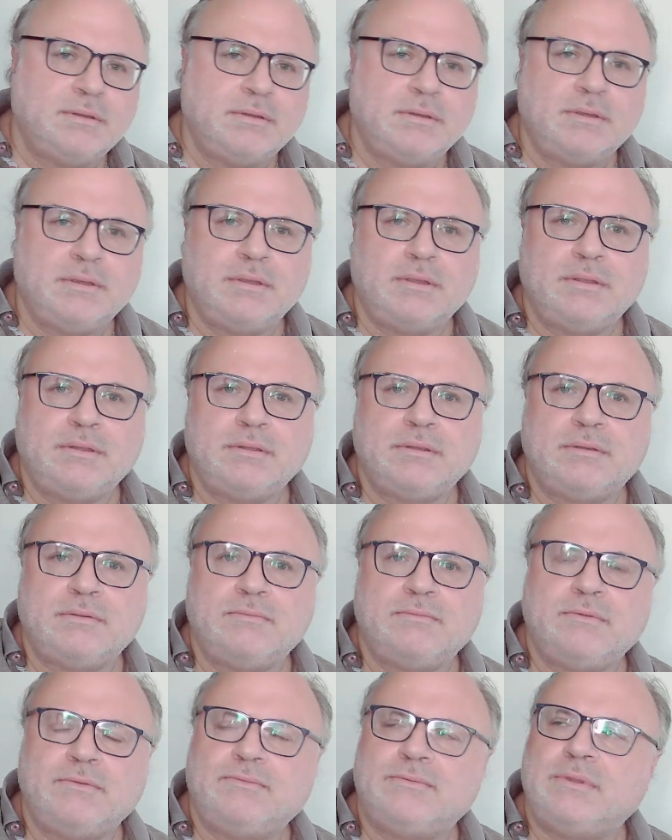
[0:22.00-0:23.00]
and
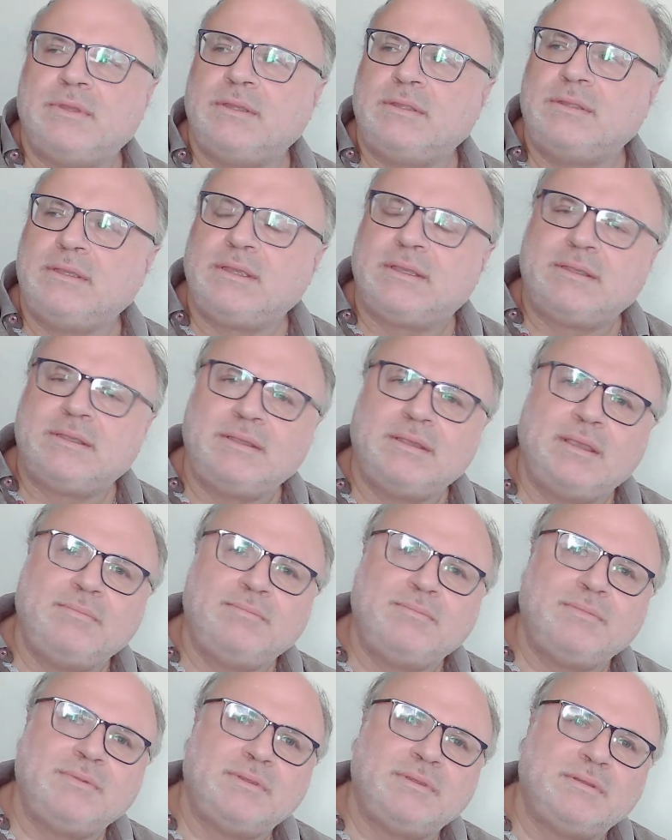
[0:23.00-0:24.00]
with the
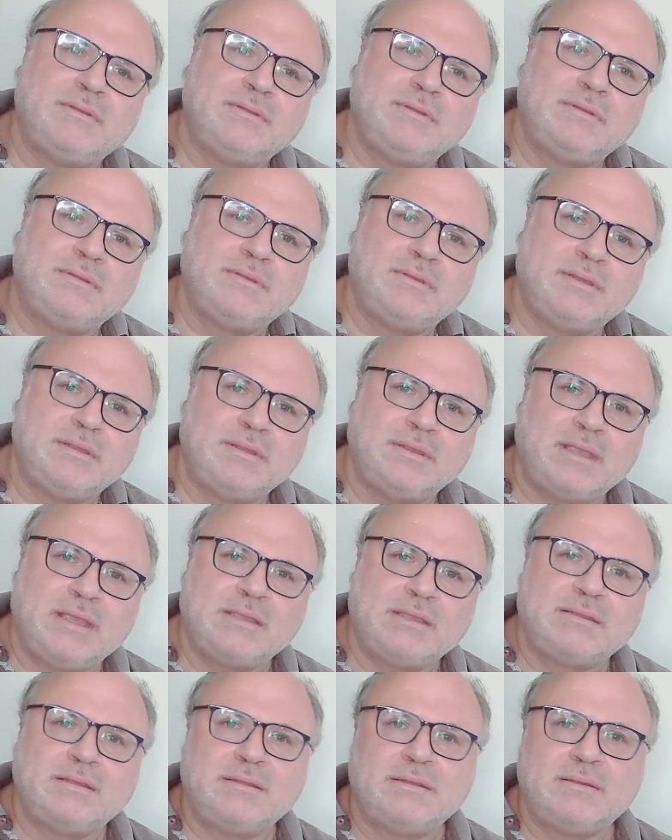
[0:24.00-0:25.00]
nickname The
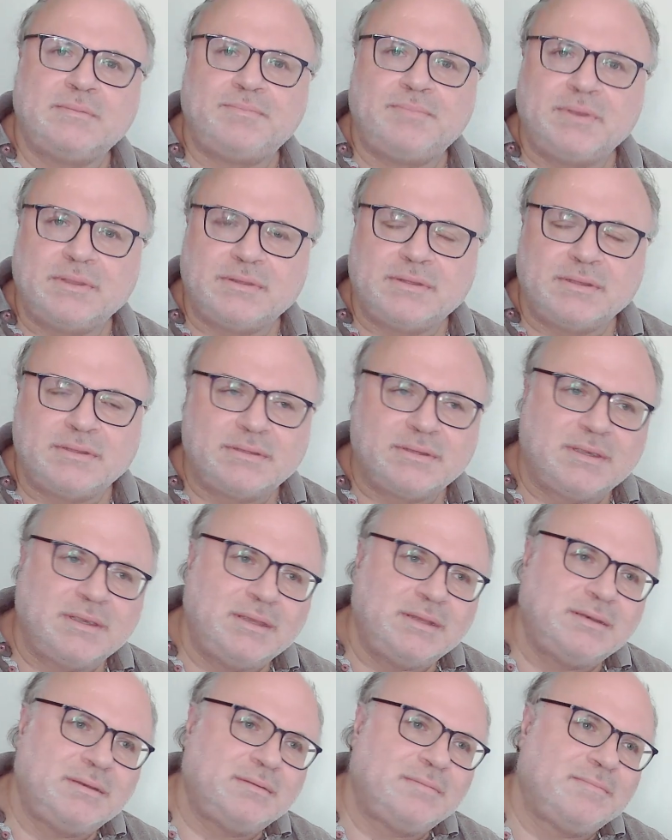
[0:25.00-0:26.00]
Knight in the Panther
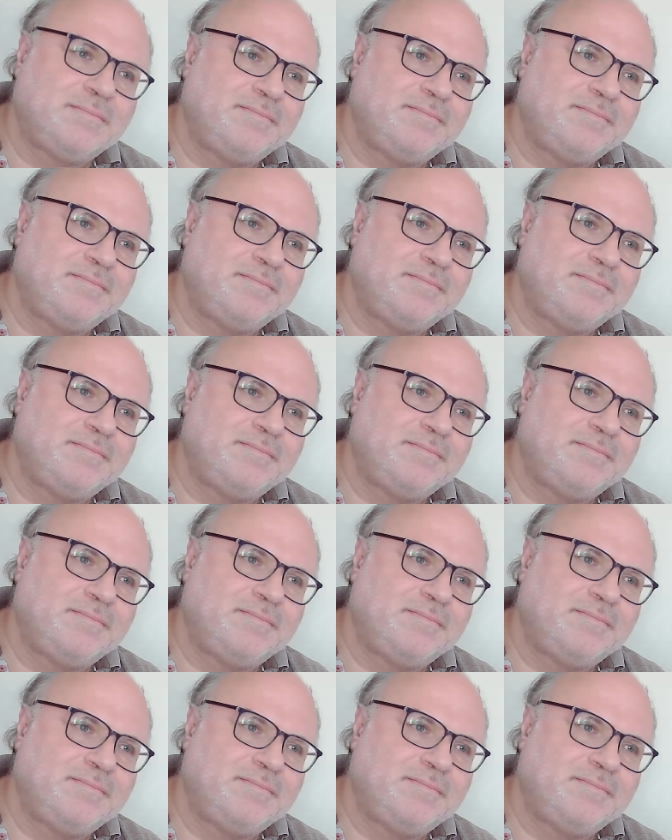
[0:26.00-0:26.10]
Skin.